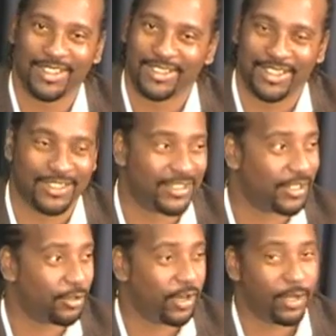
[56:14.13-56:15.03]
This is
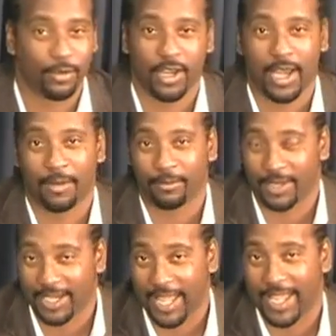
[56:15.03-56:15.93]
incredible. I'm
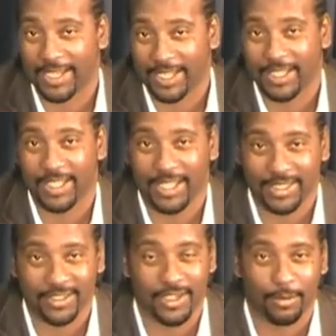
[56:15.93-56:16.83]
glad that he
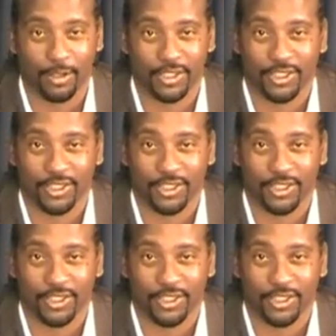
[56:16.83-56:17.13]
has come on